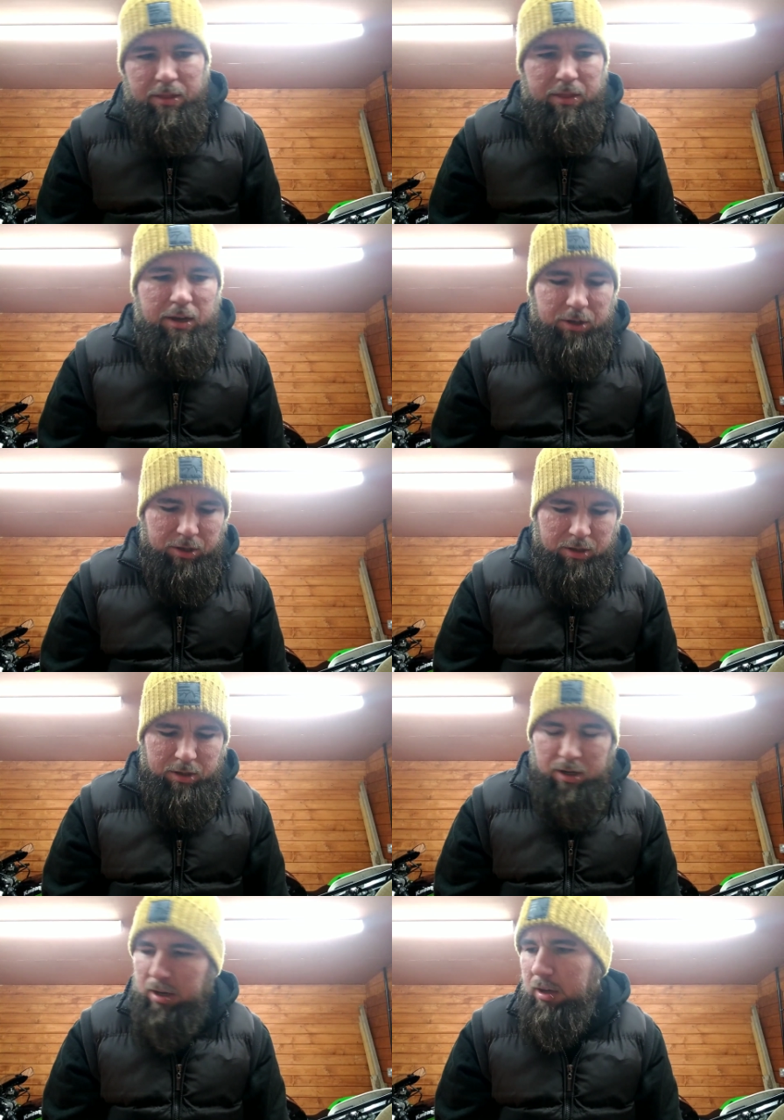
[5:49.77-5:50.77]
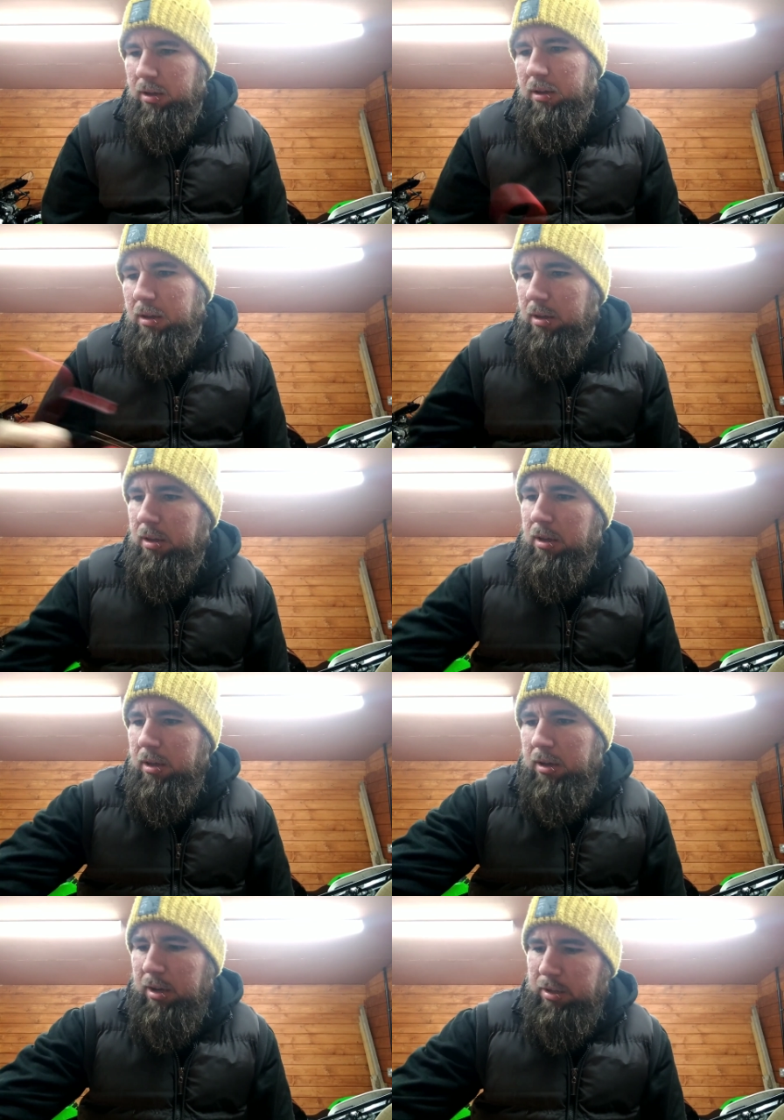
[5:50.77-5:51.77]
that's the uh,
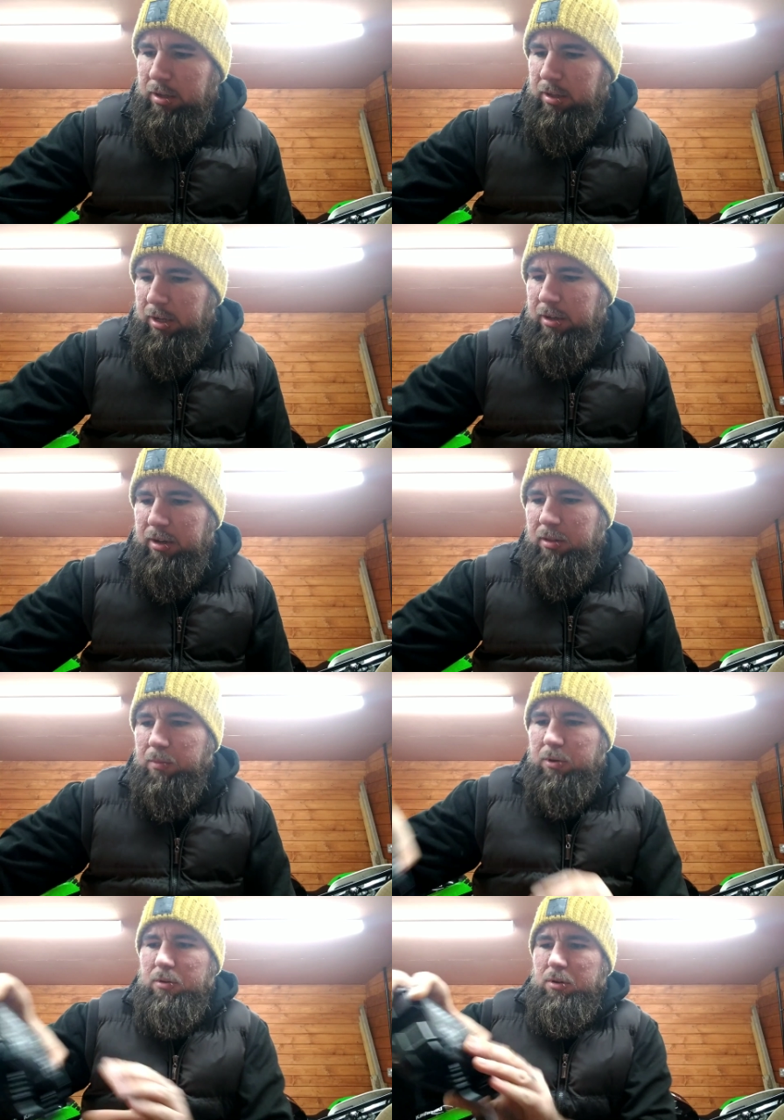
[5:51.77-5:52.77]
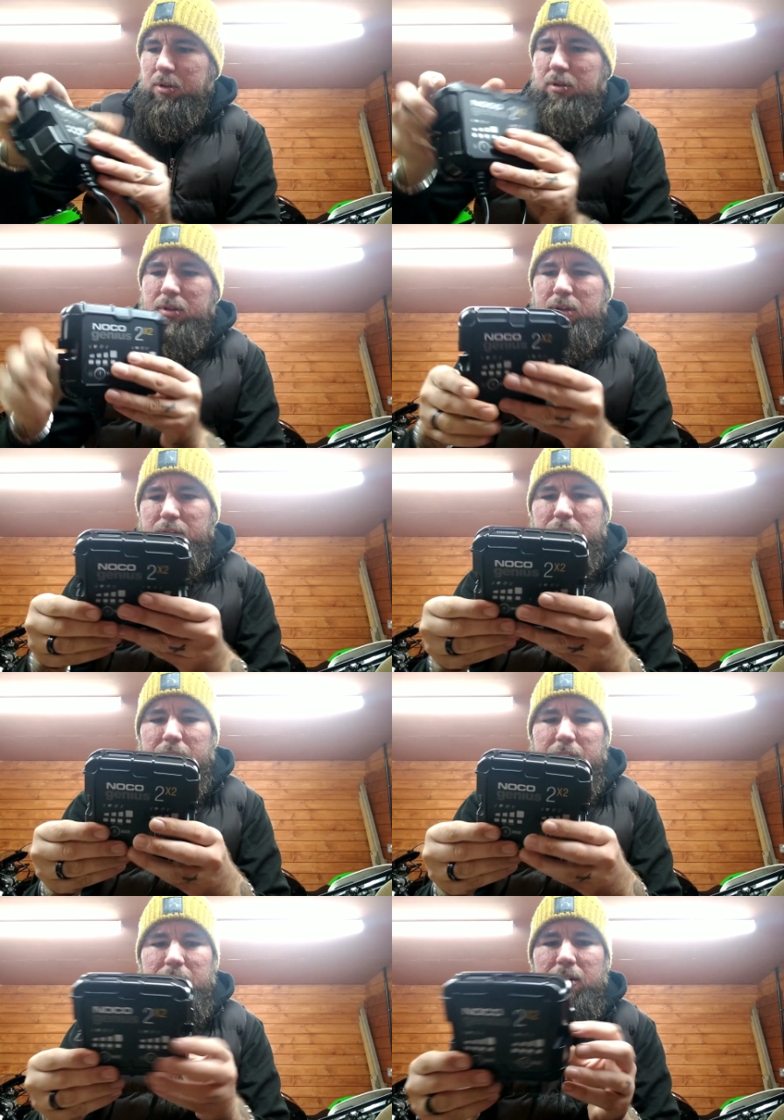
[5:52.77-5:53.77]
that's it taken out the box. That's it
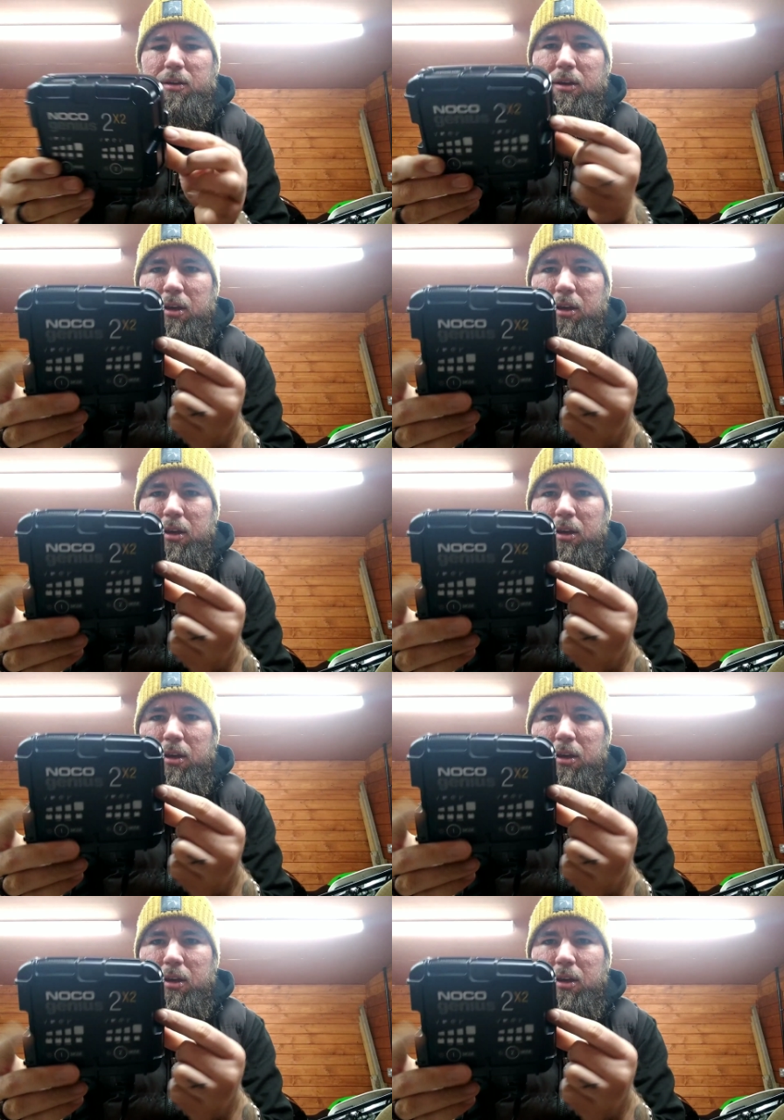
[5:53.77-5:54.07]
there.